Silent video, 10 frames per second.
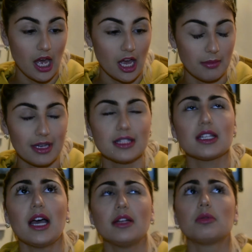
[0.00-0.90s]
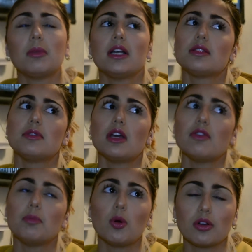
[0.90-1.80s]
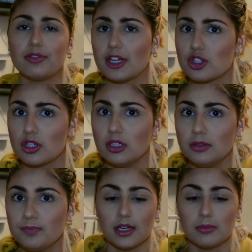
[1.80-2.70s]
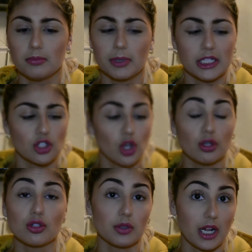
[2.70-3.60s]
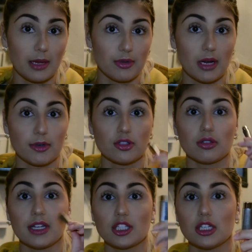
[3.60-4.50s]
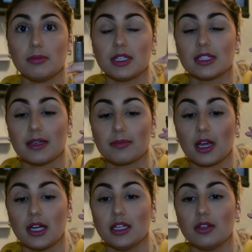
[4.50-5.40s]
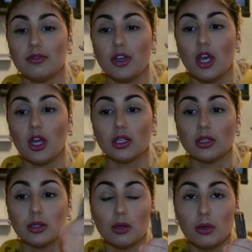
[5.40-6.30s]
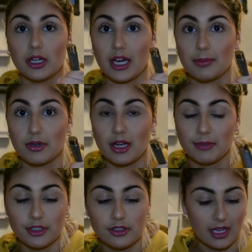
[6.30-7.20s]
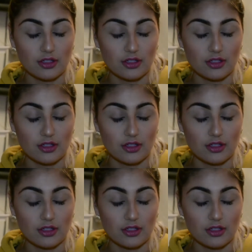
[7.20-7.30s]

It kind of reminds me of a Professional, but it's also an eye primer. So that's good because I'm kind of low on eye primers.